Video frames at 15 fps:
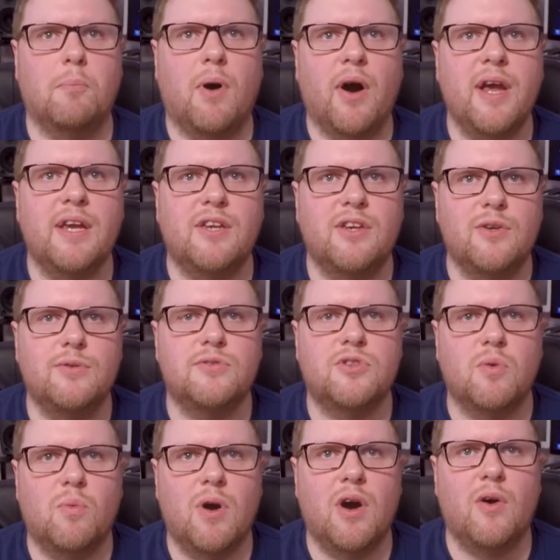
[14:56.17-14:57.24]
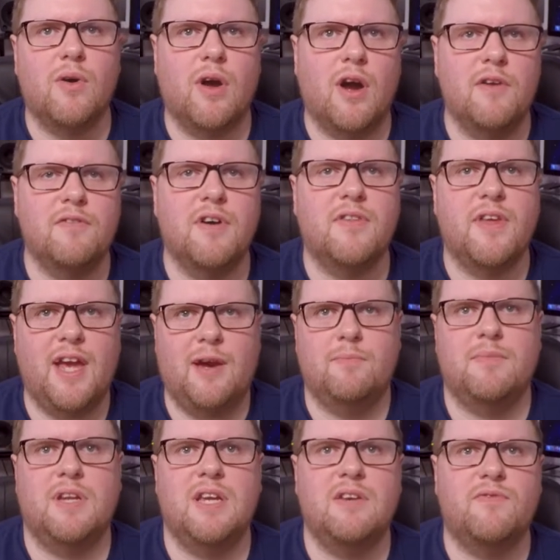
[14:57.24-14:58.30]
mic used the world over, the
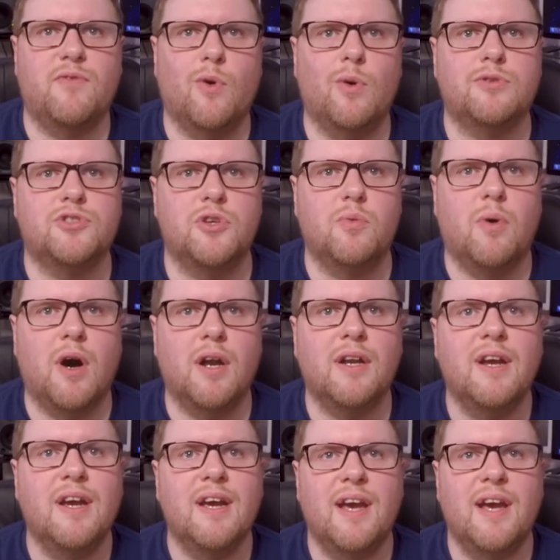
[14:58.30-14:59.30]
MD421,